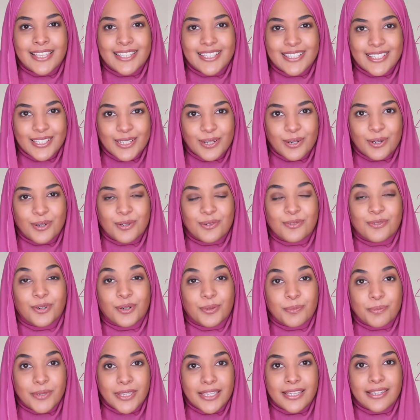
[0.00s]
So for
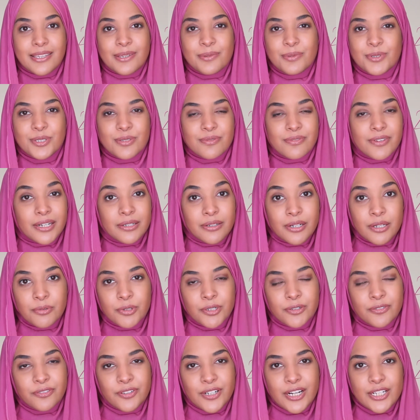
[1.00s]
me, it was very
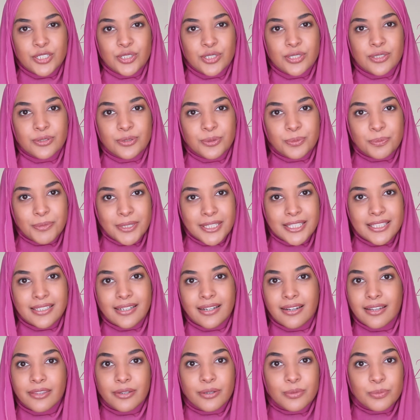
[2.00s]
refreshing to meet
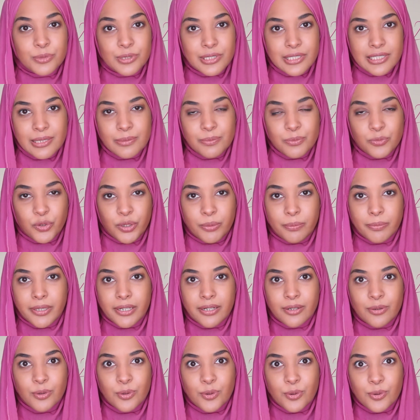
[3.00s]
other Muslim
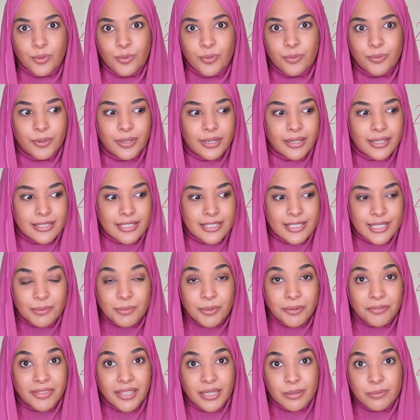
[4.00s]
women who, some
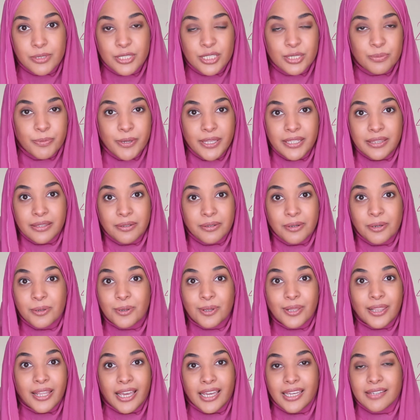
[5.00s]
of them spend their
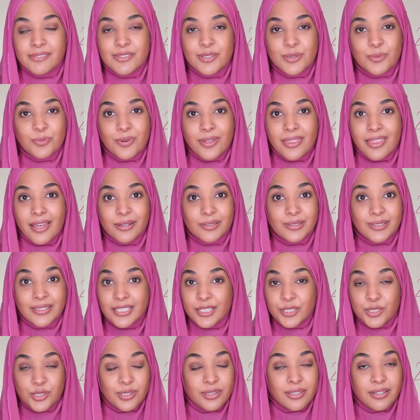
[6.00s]
whole lives without
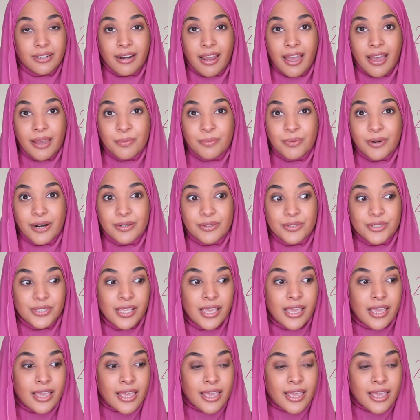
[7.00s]
touching their eyebrows.